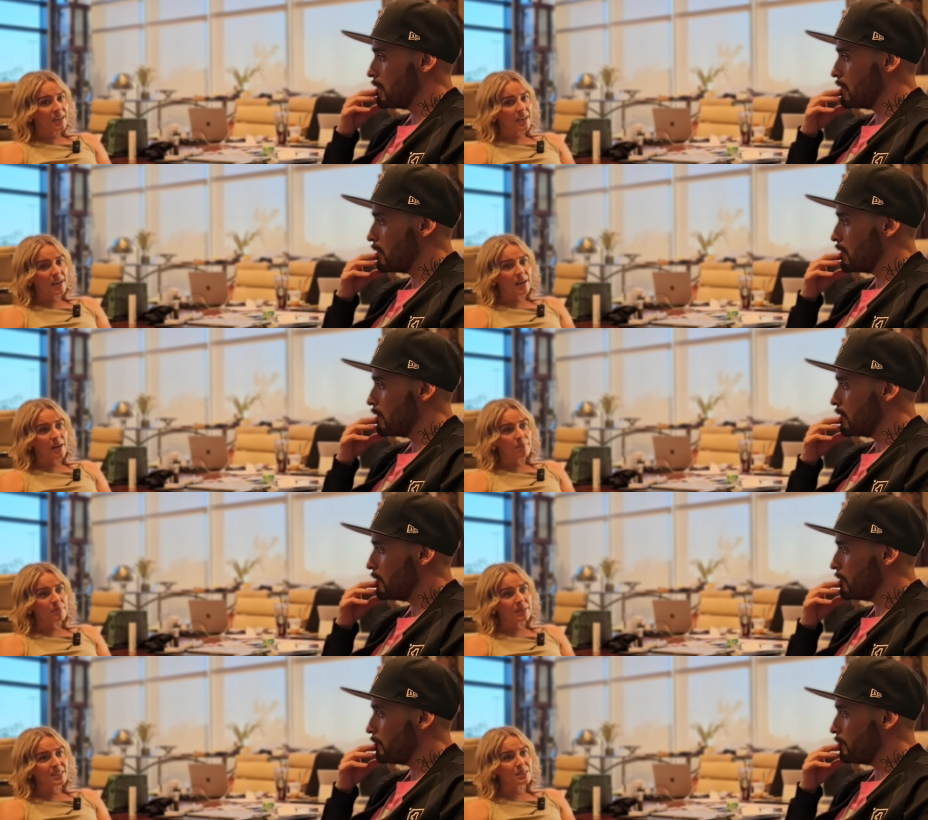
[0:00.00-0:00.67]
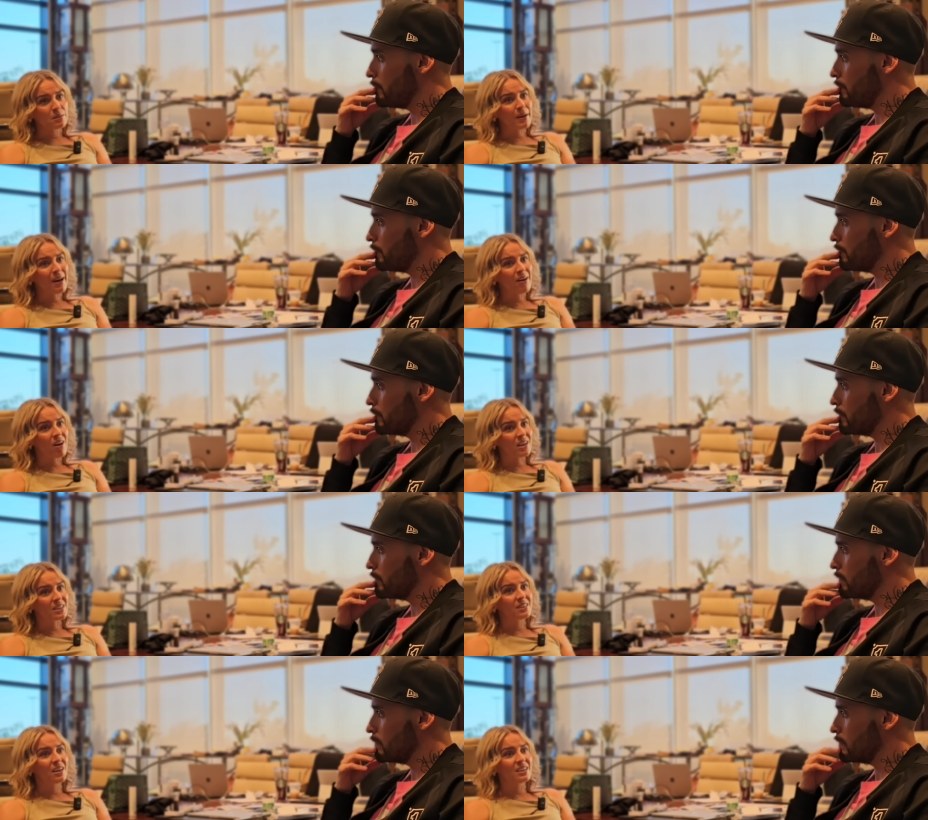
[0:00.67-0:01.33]
Speaker 1: Um, and it's about
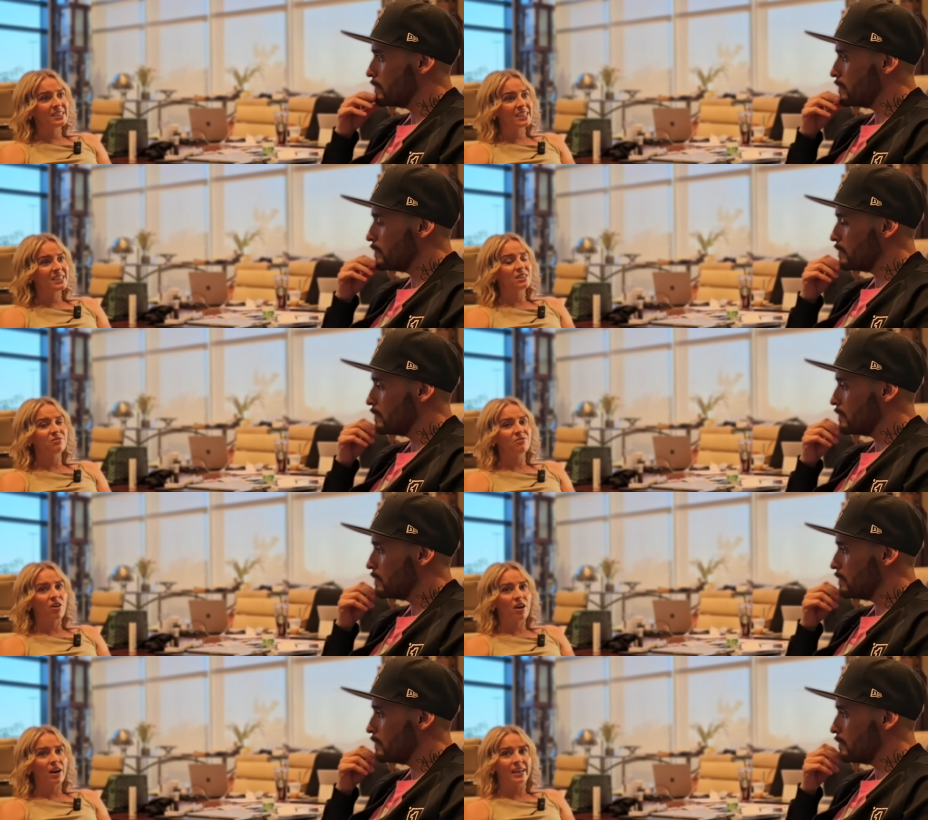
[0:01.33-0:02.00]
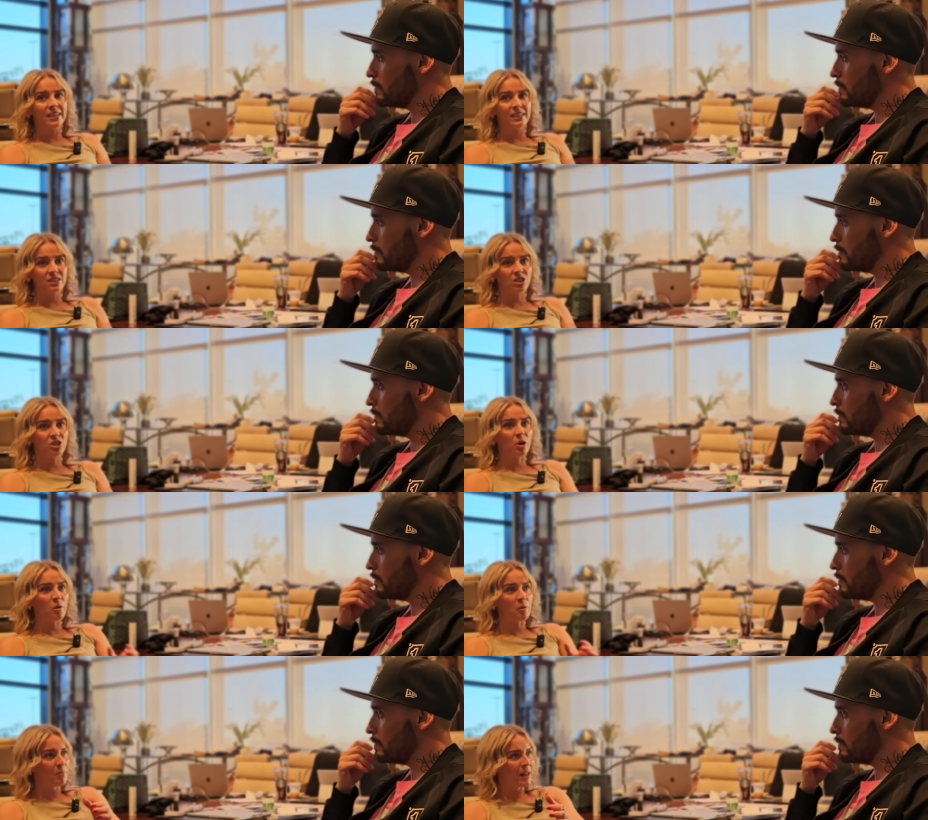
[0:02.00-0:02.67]
us identifying, you
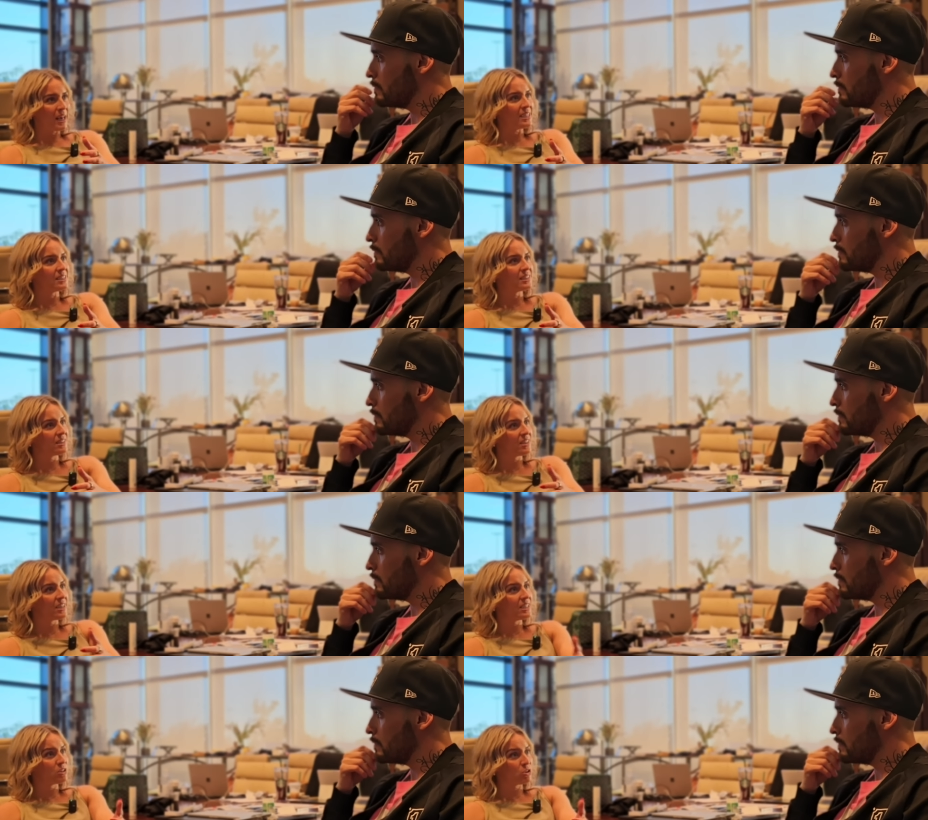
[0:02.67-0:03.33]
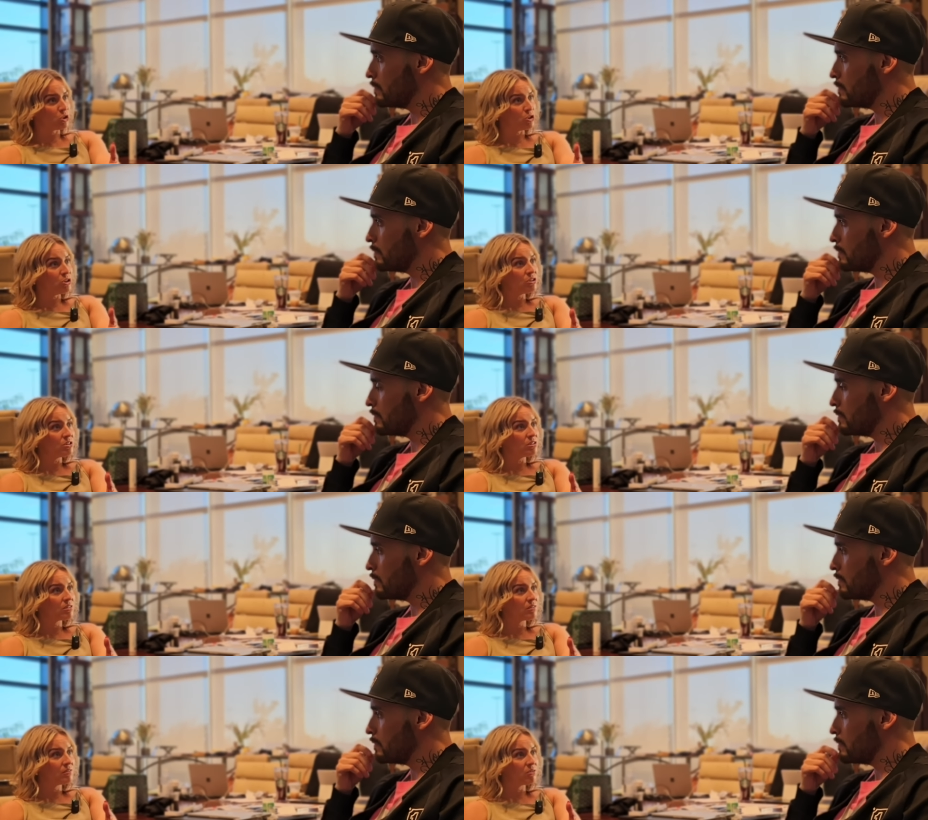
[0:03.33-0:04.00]
know, a place that is
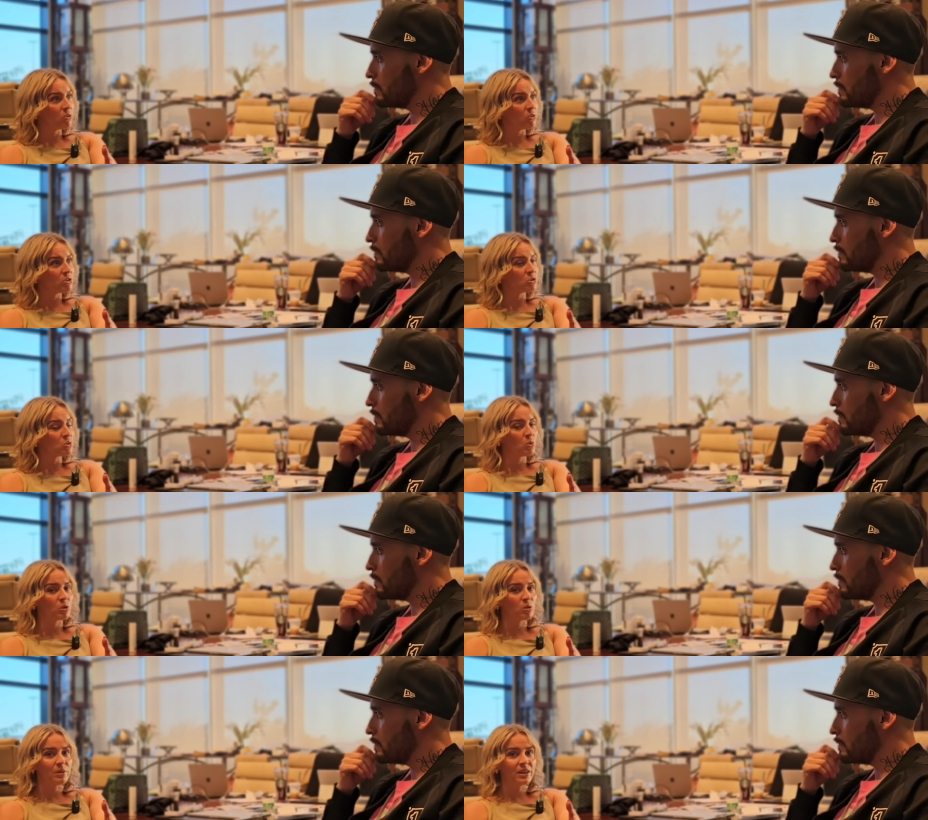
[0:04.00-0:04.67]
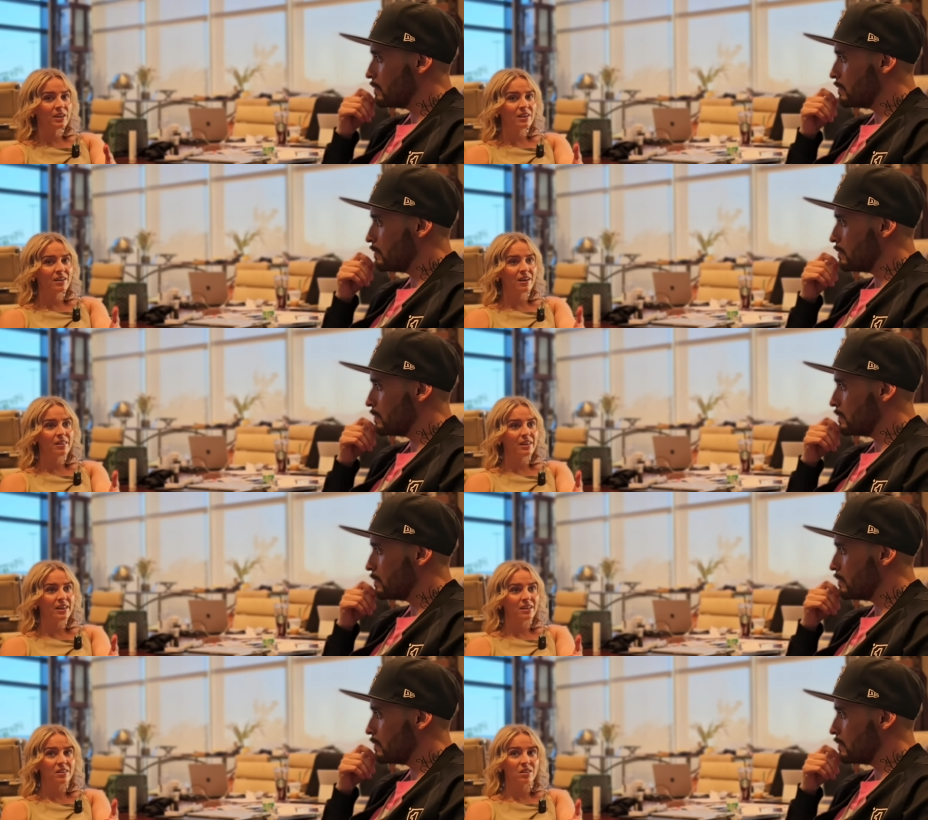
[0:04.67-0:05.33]
good for the tournament. And I
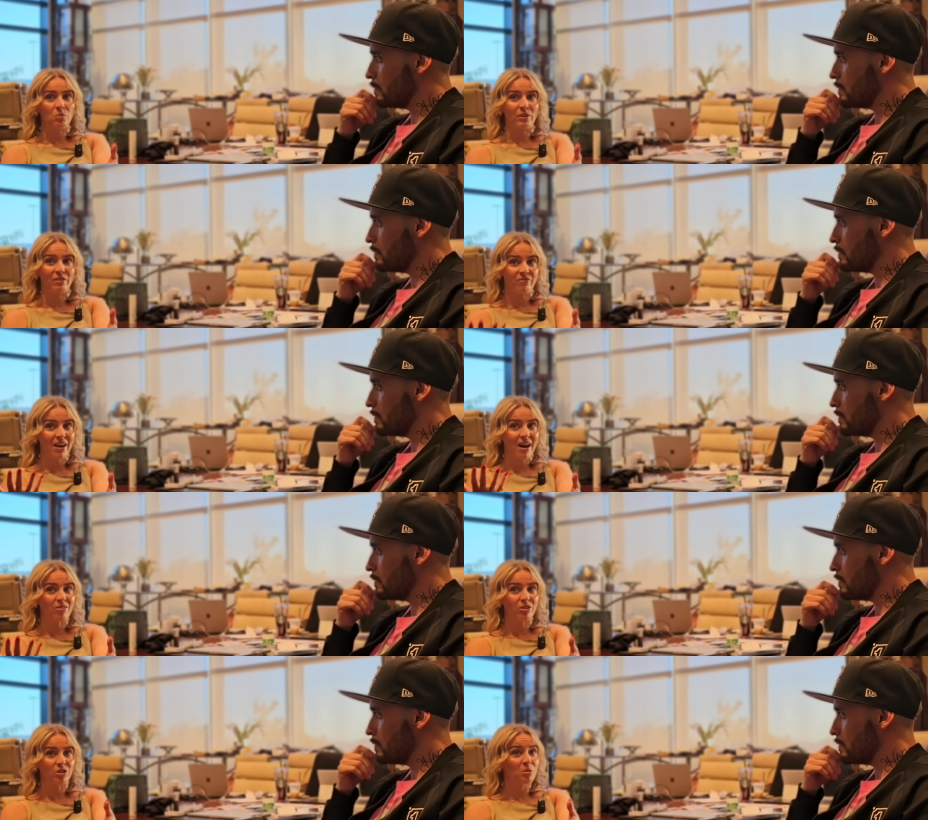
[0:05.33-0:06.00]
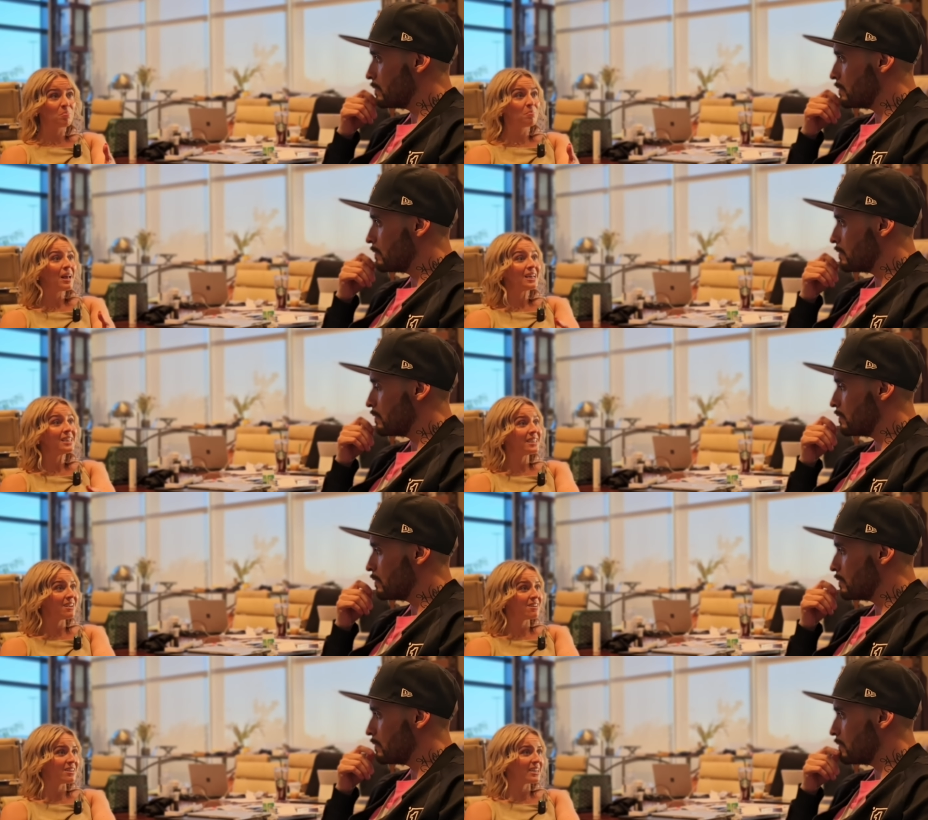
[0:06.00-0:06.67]
think that we found a good
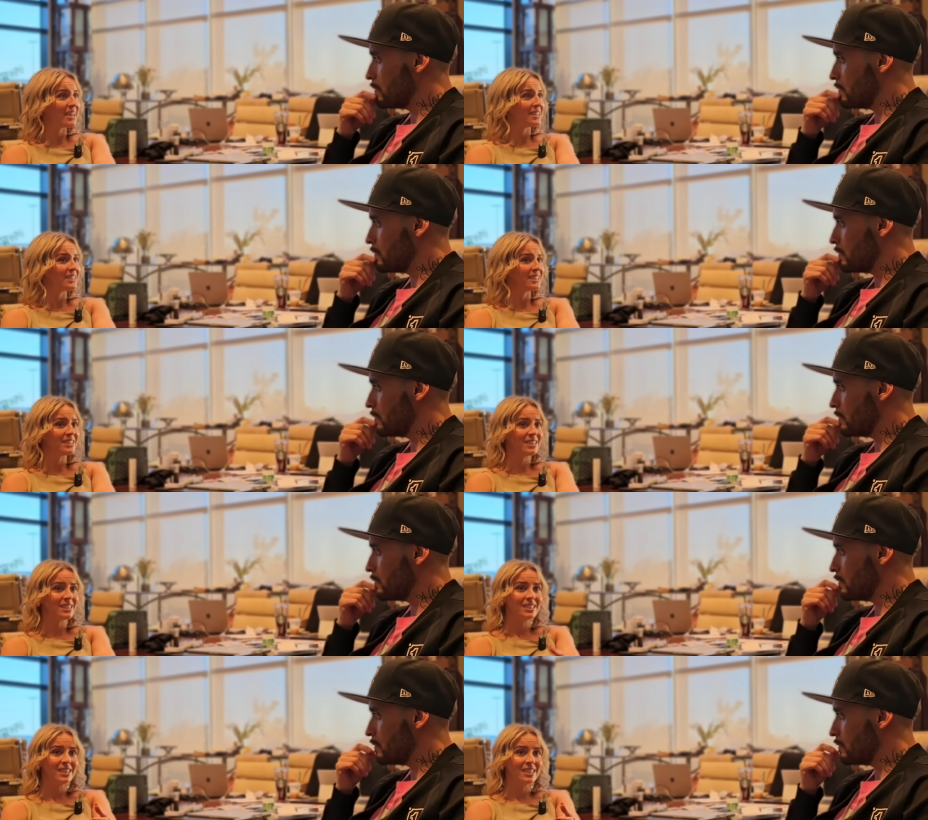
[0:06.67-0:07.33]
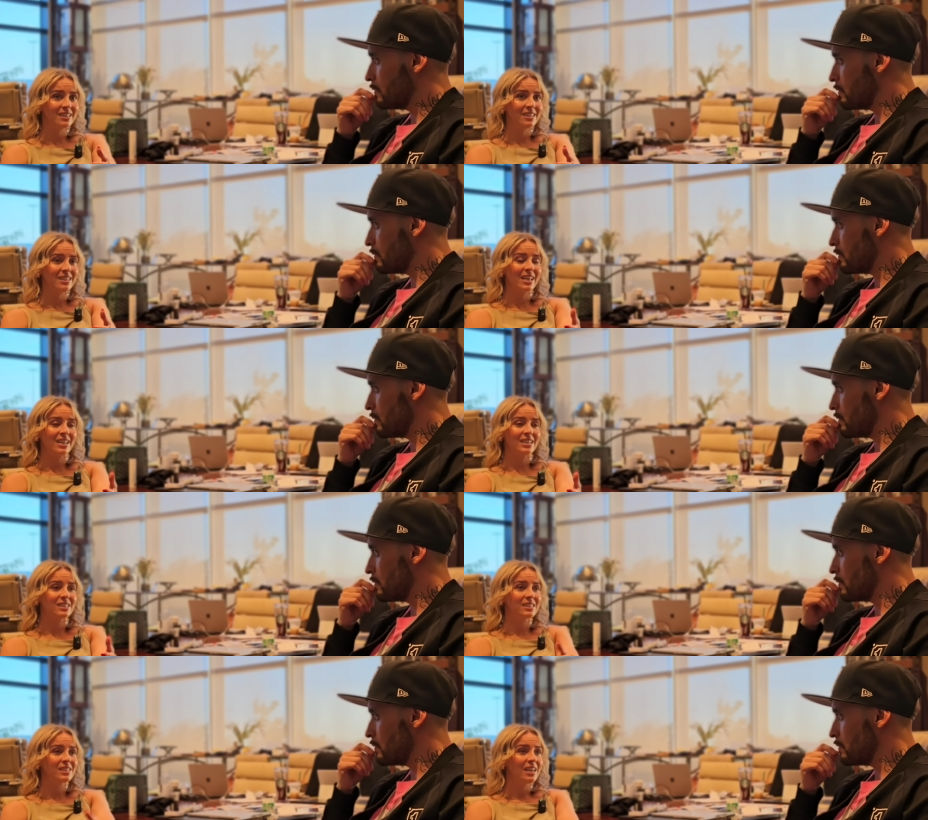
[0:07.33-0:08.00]
place here in Atlantic City. And the
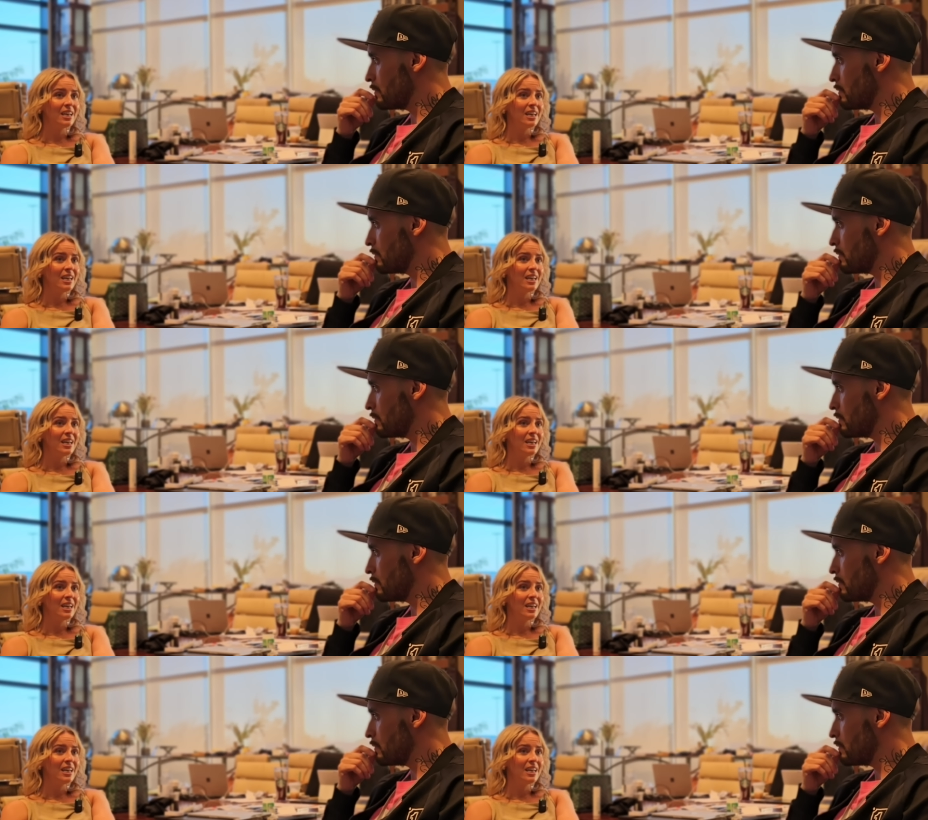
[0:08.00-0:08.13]
next,